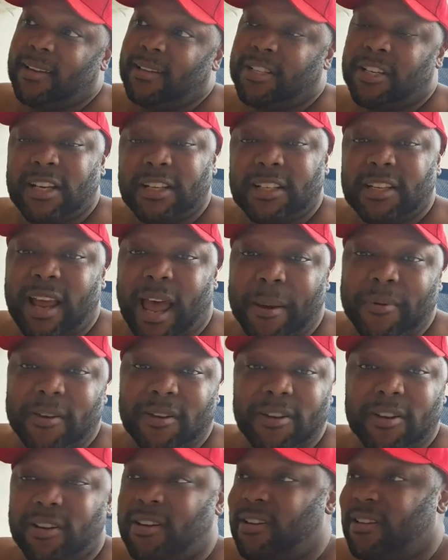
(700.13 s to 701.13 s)
Just, I
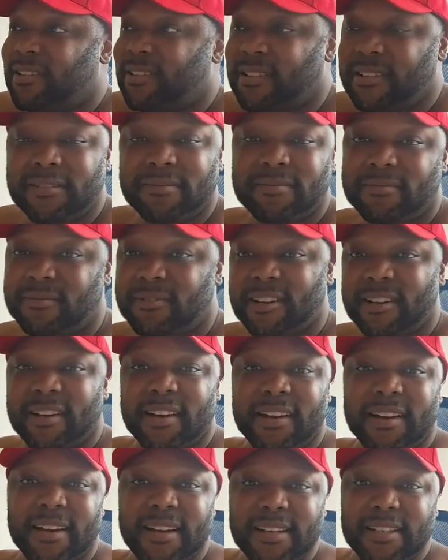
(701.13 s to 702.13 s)
mean,
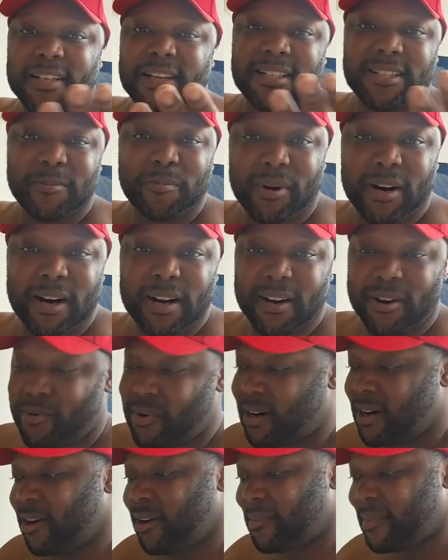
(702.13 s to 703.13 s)
it's just a part of
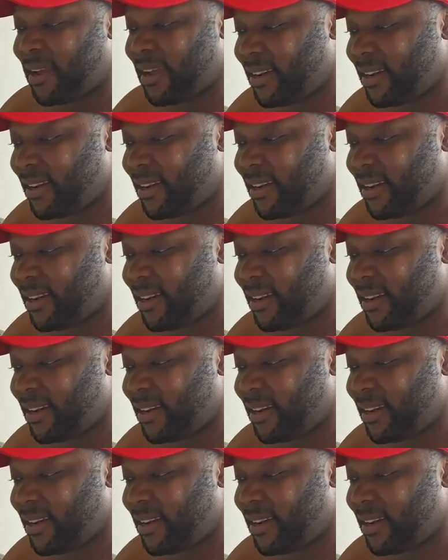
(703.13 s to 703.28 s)
the world,